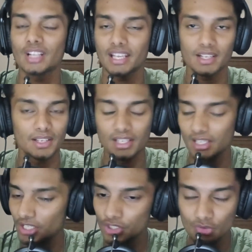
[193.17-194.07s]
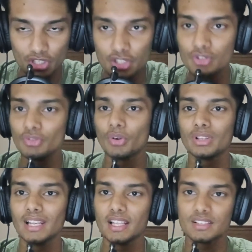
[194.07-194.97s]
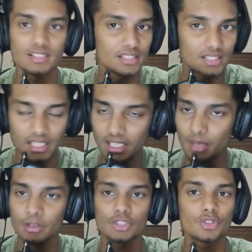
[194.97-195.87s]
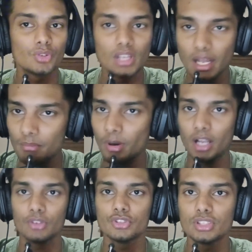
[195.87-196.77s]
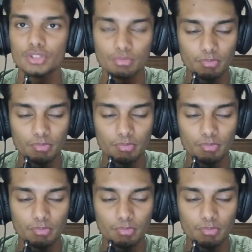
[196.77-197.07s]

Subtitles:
Like you need to know the lessons in chemistry and biology